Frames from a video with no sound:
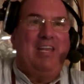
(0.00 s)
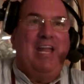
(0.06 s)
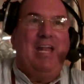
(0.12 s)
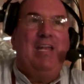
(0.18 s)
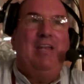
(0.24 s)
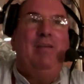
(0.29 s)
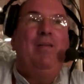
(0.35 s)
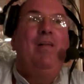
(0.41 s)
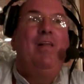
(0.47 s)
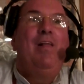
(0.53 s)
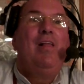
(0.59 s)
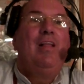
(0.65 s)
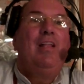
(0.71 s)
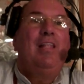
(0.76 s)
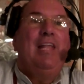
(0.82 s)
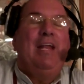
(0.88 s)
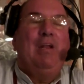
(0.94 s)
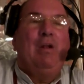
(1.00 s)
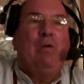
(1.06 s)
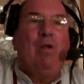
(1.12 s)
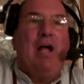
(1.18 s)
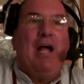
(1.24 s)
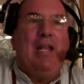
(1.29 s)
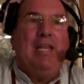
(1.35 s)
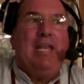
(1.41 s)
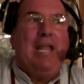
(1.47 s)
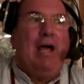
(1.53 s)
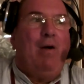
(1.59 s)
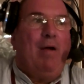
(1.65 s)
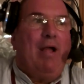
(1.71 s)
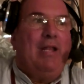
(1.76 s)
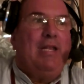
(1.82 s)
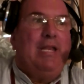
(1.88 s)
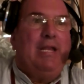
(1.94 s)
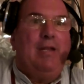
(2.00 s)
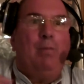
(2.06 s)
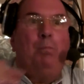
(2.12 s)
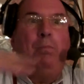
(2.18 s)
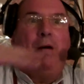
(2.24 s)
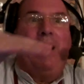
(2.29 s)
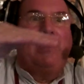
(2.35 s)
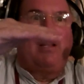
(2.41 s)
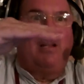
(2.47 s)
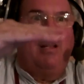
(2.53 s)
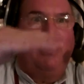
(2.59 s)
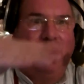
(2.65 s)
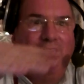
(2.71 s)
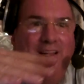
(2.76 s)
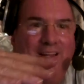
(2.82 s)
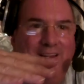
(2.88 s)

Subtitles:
Then later on, now I need a bottle.